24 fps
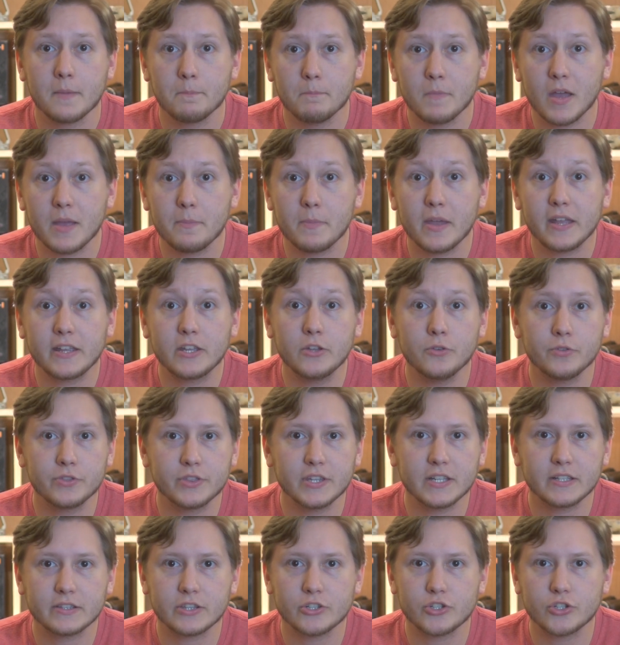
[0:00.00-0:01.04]
may make you
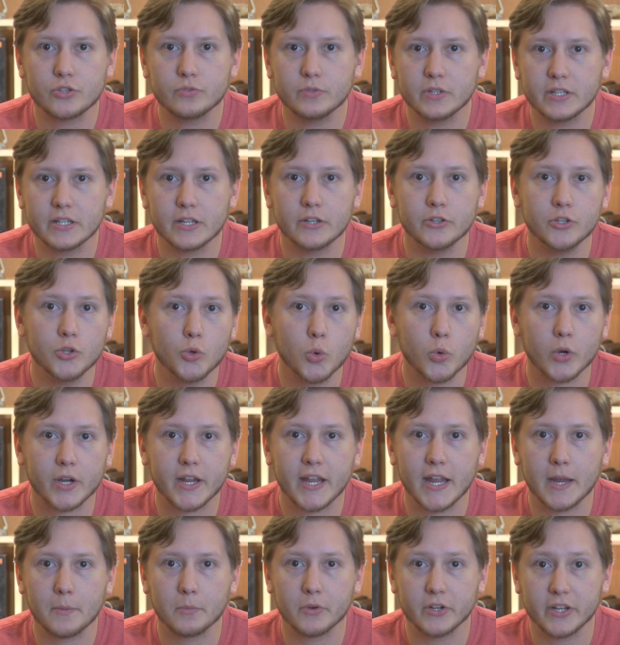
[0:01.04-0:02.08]
think that you need a newer
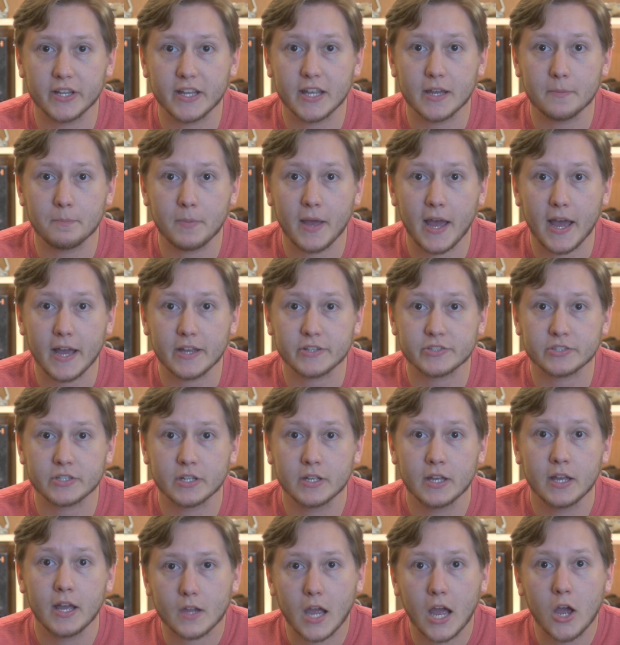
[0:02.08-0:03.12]
camera to get past.
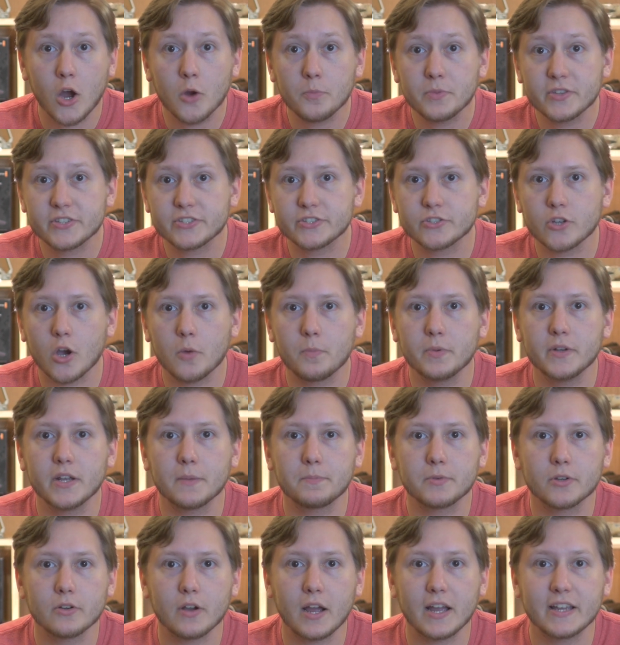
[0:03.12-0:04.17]
I hope this has opened
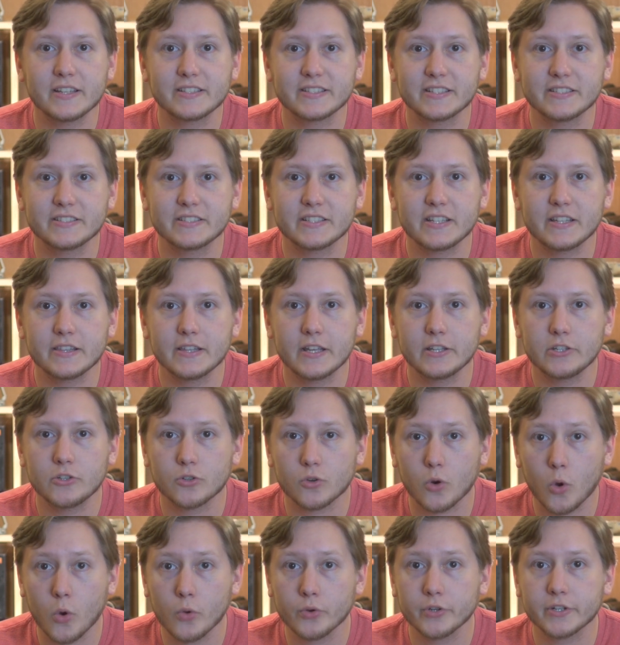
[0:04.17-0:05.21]
up your eyes to see that
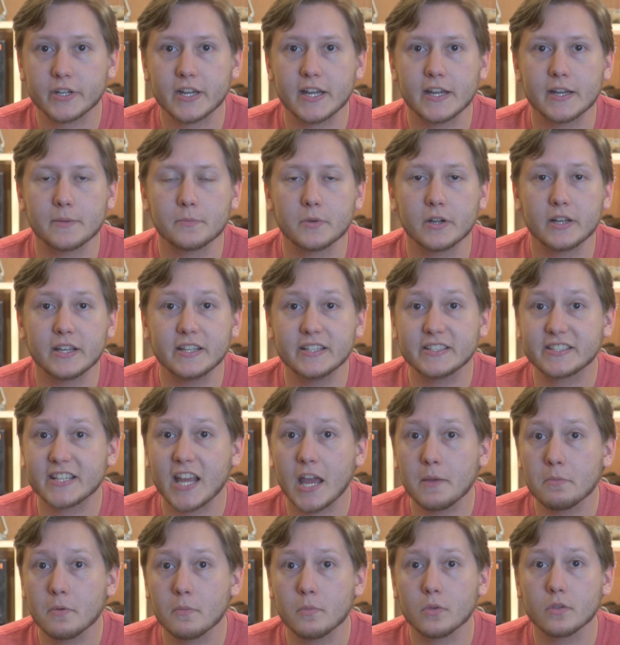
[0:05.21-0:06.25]
your older camera is
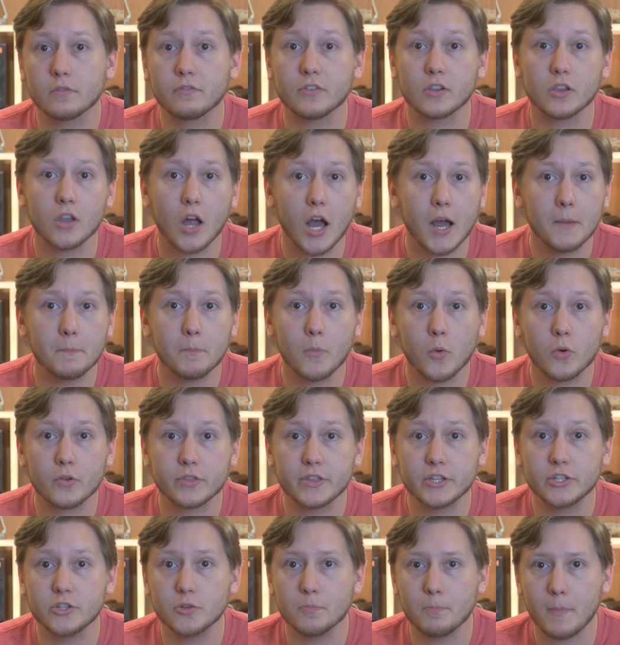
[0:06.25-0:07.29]
capable of a lot more
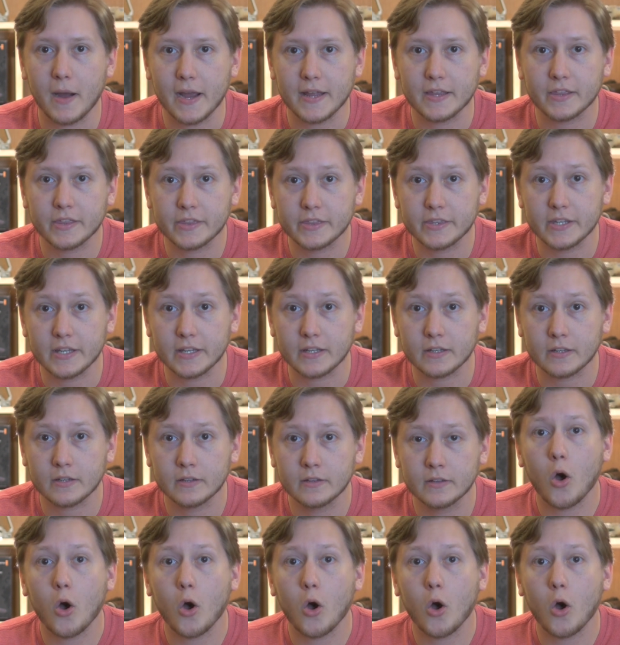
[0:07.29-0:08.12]
than you might think.